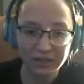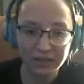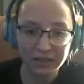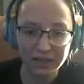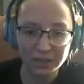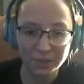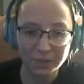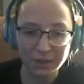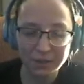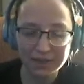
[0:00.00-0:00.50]

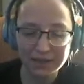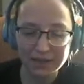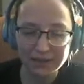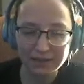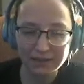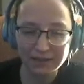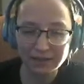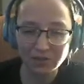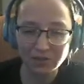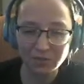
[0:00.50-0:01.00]
It's maybe a
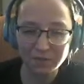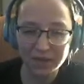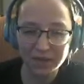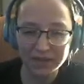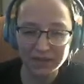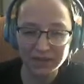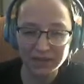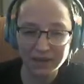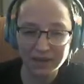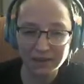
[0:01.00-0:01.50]
little
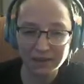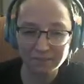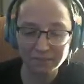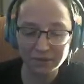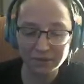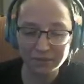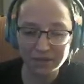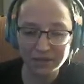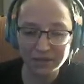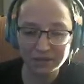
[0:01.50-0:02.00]
messily
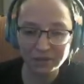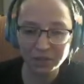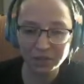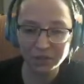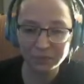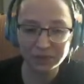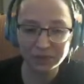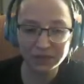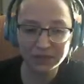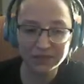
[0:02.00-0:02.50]
implemented
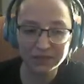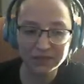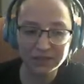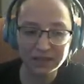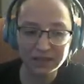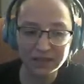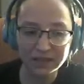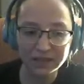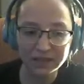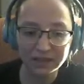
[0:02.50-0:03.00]
just because,
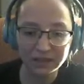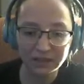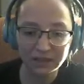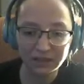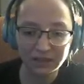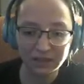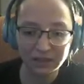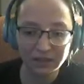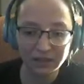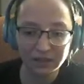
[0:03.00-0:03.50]
like,
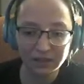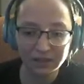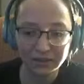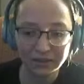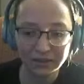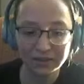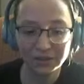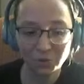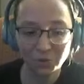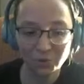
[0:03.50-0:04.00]

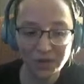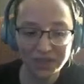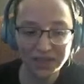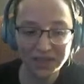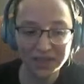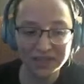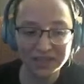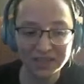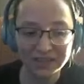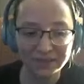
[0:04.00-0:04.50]
the way
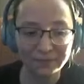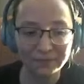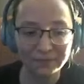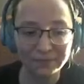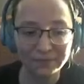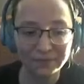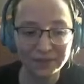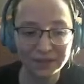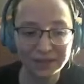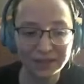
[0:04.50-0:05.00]
that stuff
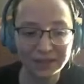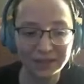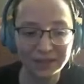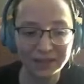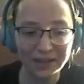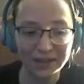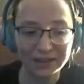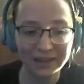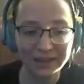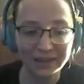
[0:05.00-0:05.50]

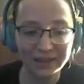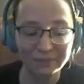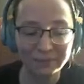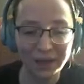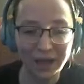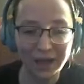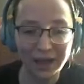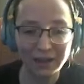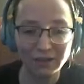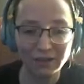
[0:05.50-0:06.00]
can
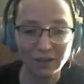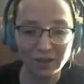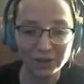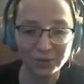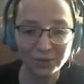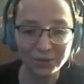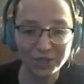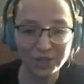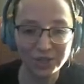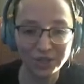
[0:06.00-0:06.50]
pile
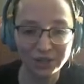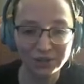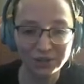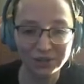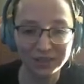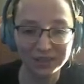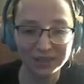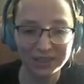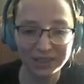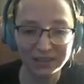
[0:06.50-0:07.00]
onto each
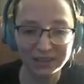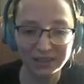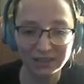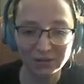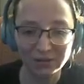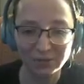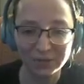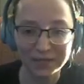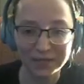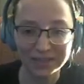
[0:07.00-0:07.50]
other and get a
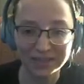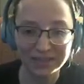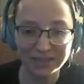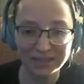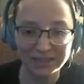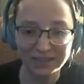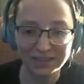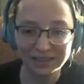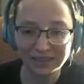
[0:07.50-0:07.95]
little messy.